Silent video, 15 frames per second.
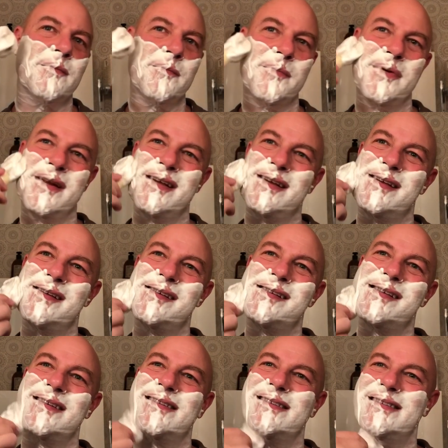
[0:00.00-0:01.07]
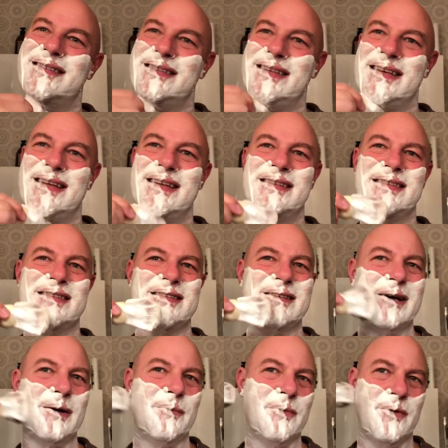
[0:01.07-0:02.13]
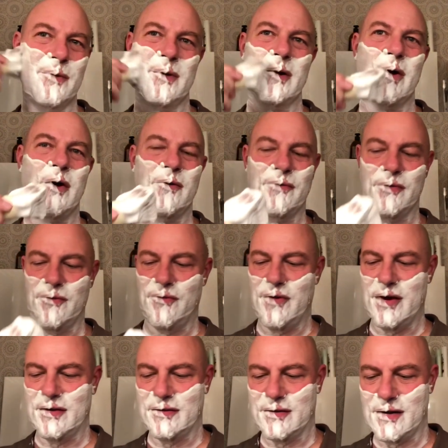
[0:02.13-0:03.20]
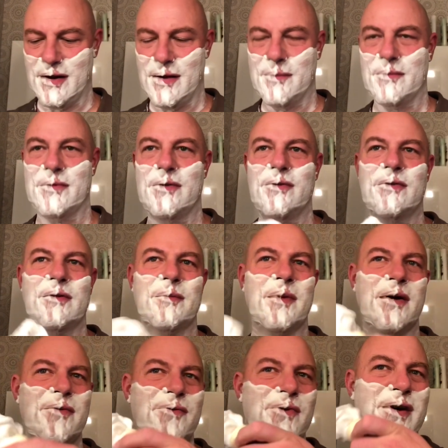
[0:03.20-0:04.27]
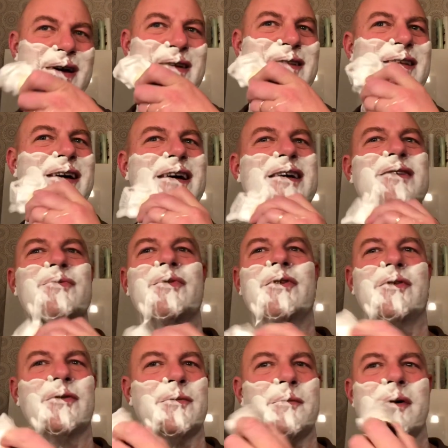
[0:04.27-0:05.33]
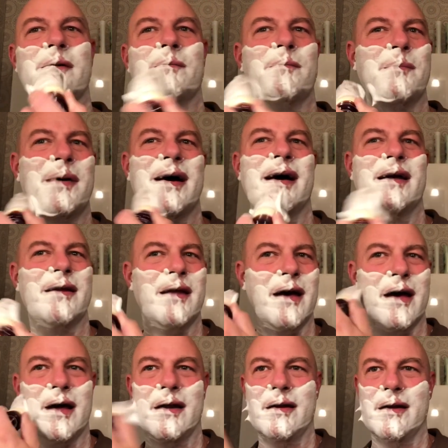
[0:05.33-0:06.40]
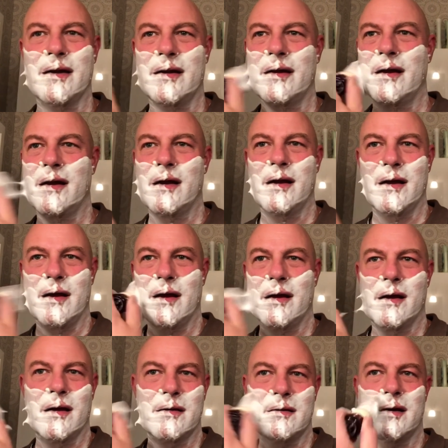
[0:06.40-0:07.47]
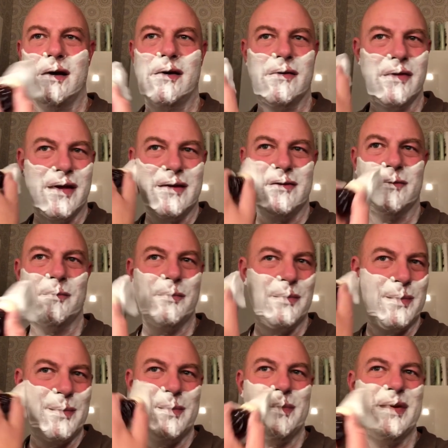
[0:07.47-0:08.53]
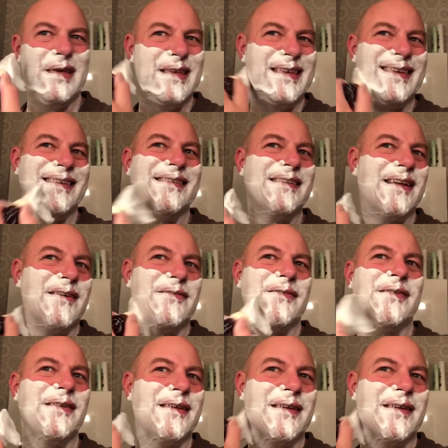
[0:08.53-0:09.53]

But it is dumb doing half the face, and I'm using my right hand, which is my bad hand, and now that's peaky stuff.